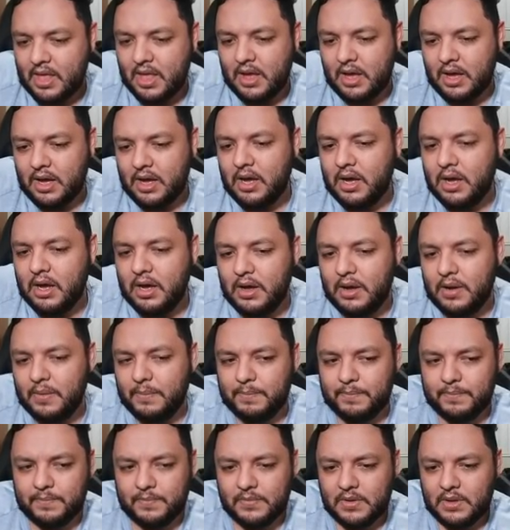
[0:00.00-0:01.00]

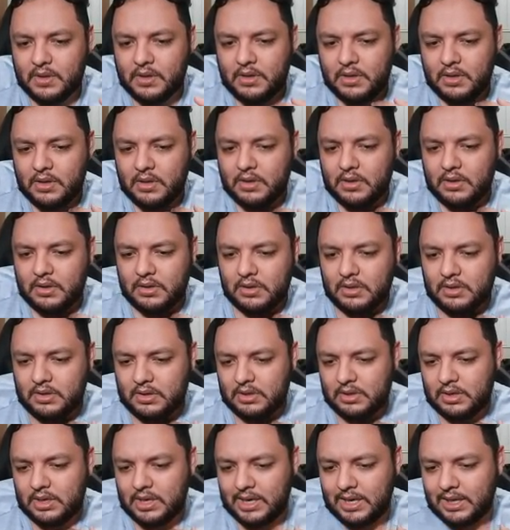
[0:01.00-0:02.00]
Um,
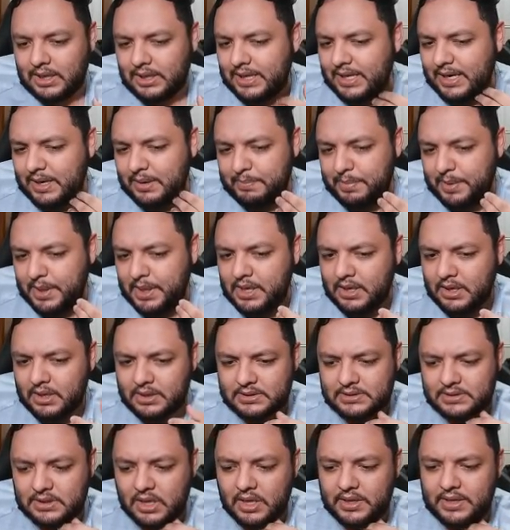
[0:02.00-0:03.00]
I'll let it be.
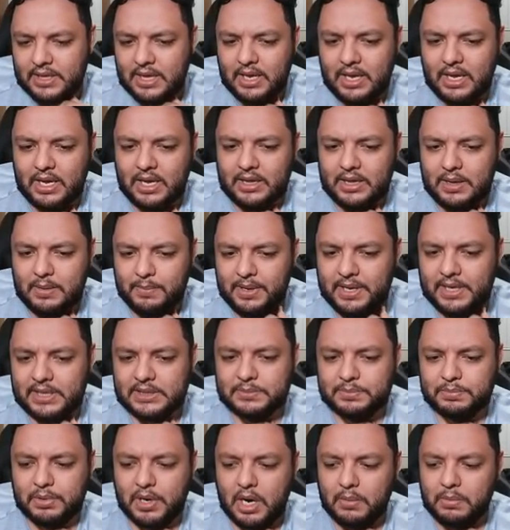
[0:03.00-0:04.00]
It's not the the
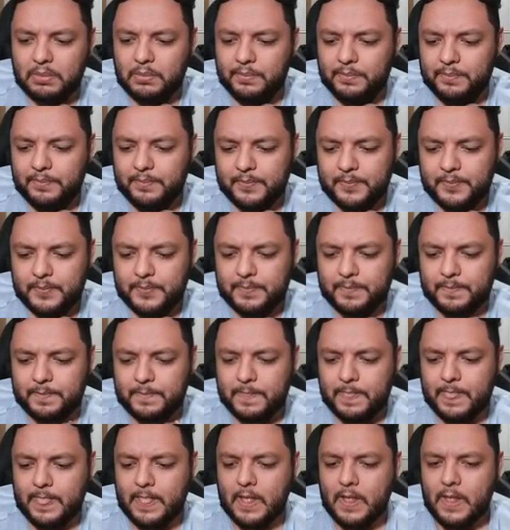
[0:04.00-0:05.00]
biggest problem.
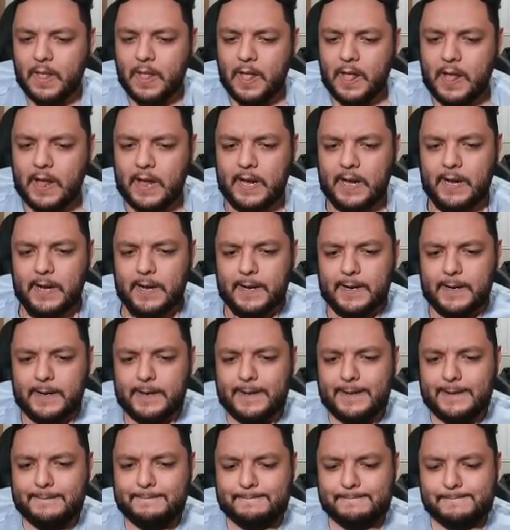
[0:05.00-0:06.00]

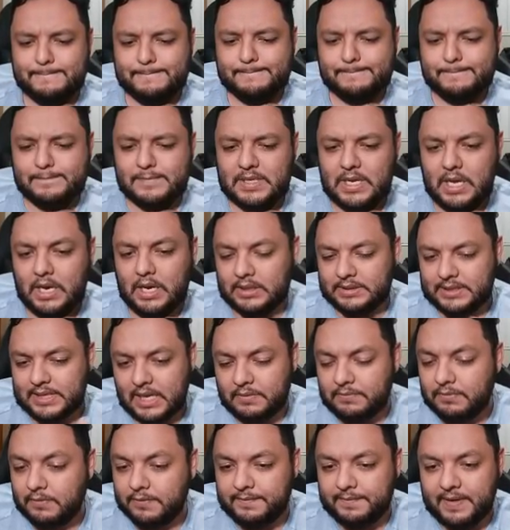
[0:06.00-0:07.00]
Um, I'll attack
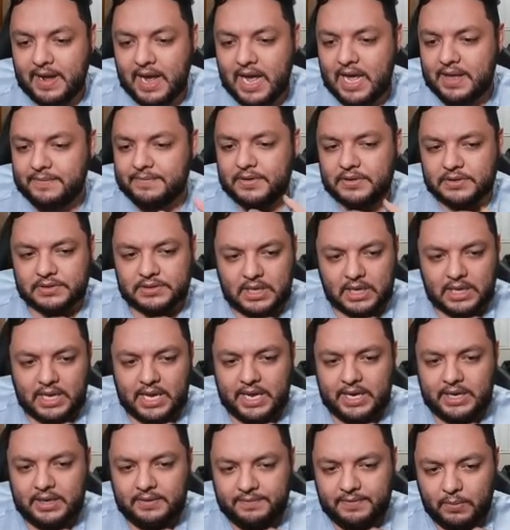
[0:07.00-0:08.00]
for 5 because
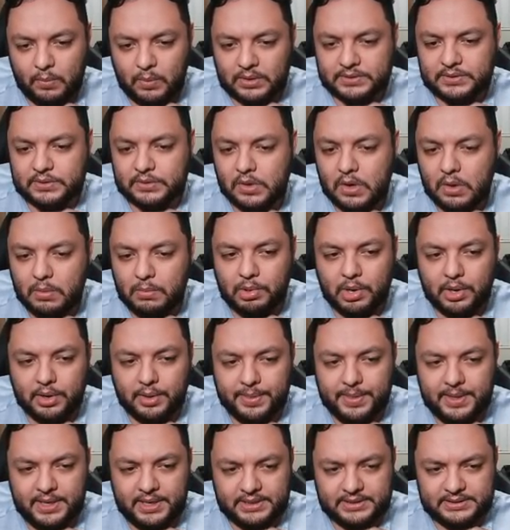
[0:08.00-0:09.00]
again, if he wants to combo out of
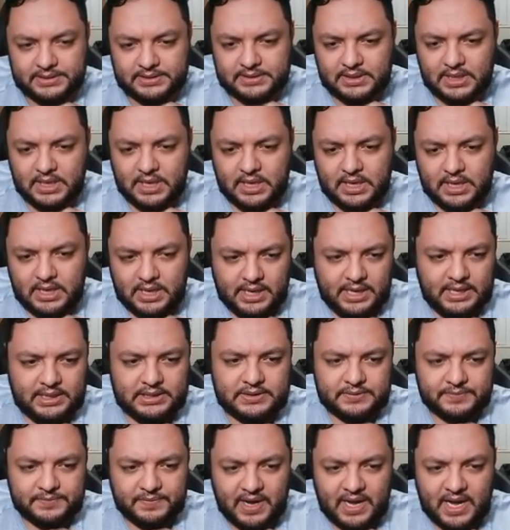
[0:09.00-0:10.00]
this, it's
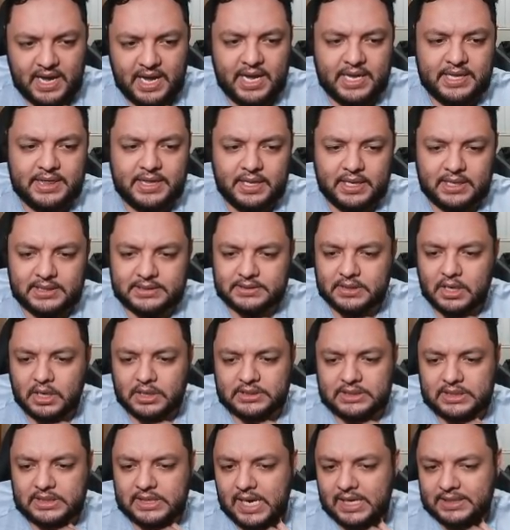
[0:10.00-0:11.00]
fine. The less cards
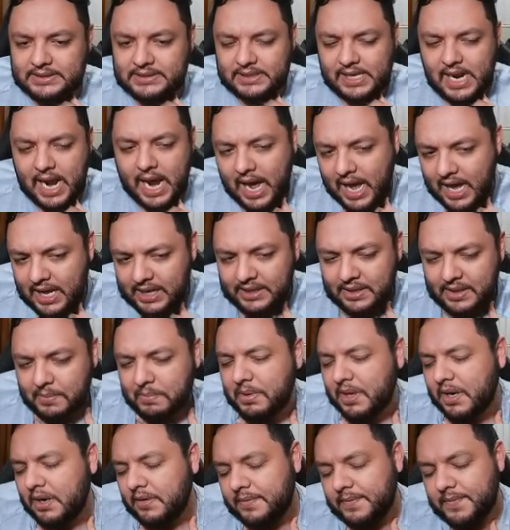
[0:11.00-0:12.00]
he has in hand, the
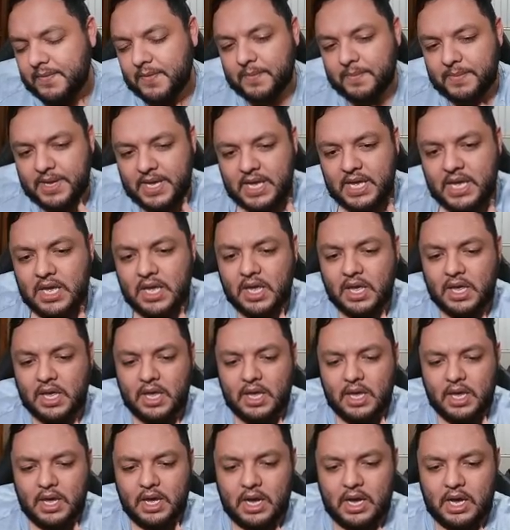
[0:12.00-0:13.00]
better for me.
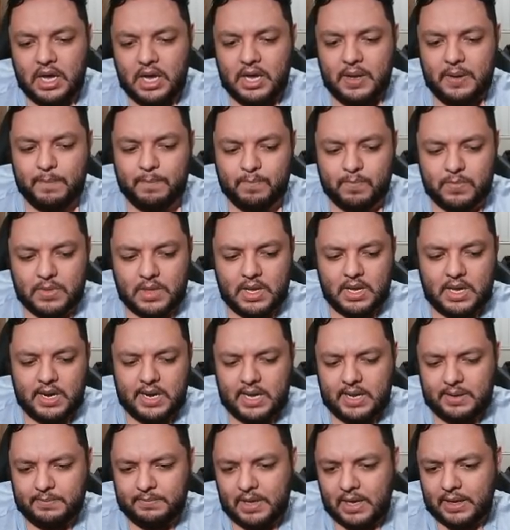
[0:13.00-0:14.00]
Um, and
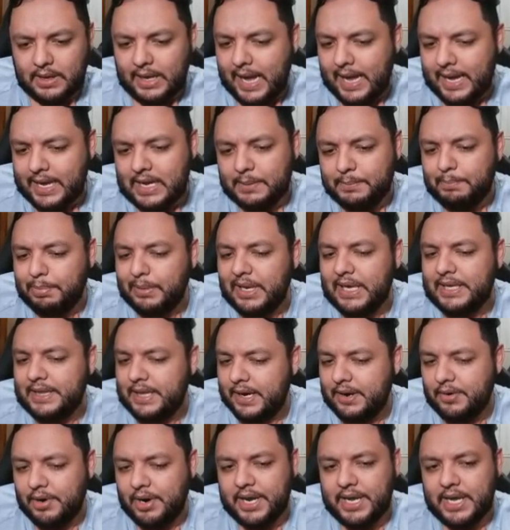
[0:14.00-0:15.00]
I'm, I can play the
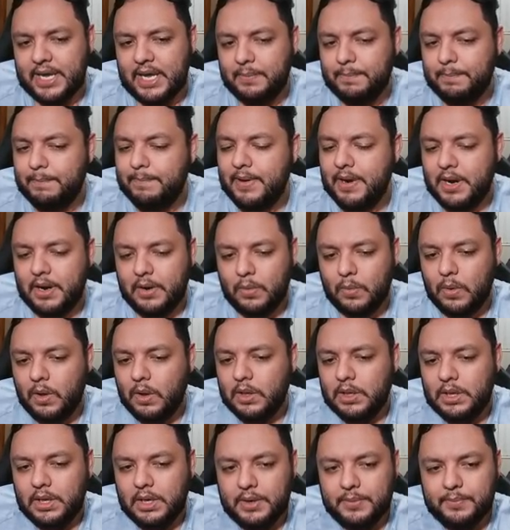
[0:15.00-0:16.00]
grind game very well
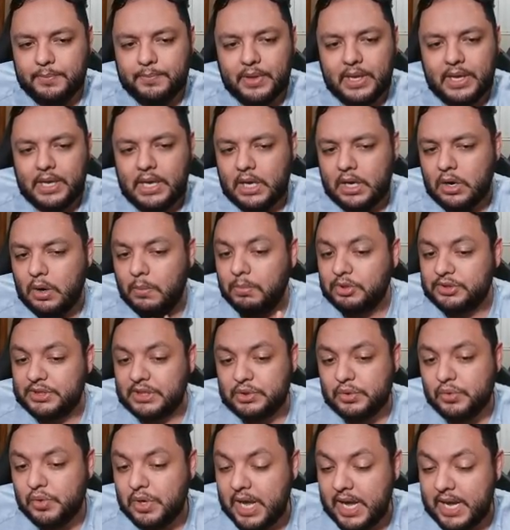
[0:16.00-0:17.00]
here. He combos a
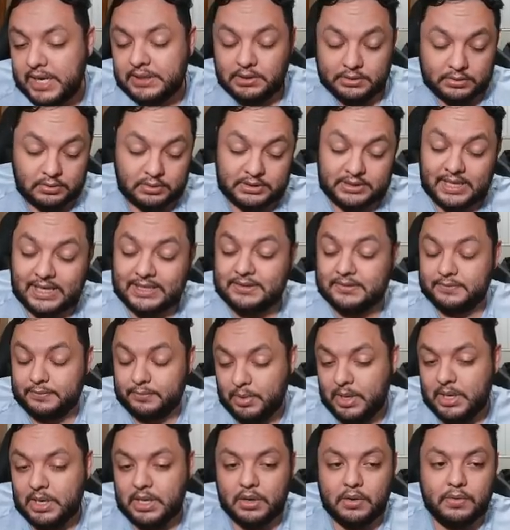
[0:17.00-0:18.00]
2k, so that's
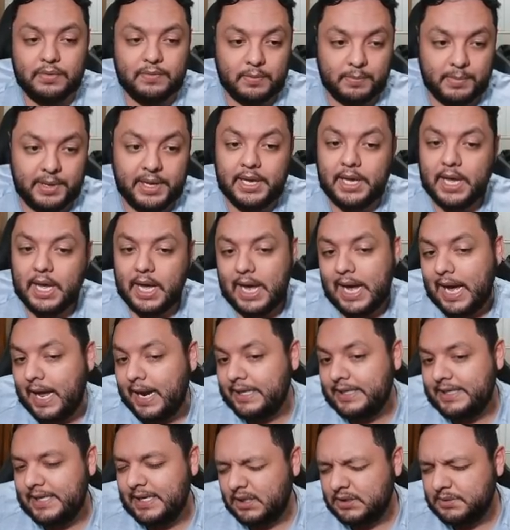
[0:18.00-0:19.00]
really good for me. And
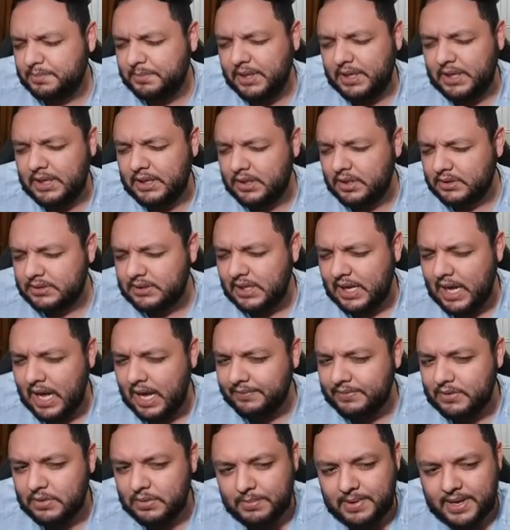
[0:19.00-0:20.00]
he tells me he doesn't
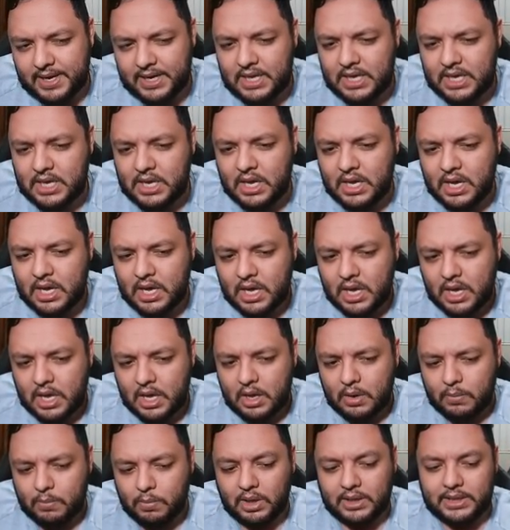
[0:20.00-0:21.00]
have too many...
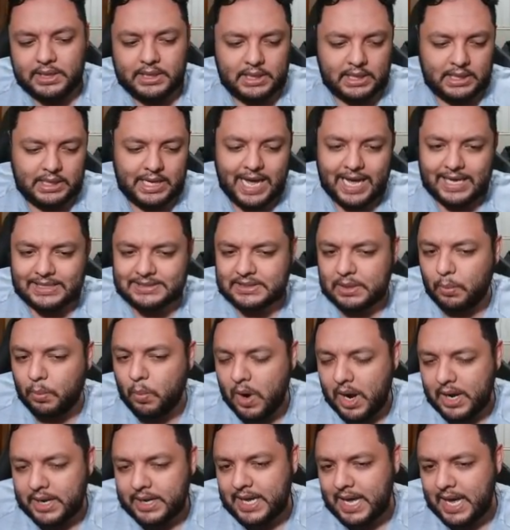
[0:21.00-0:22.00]
Well, he has a
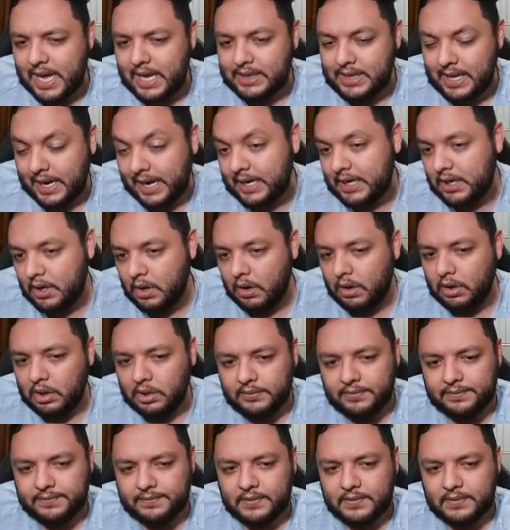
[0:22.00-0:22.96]
1k that I know of,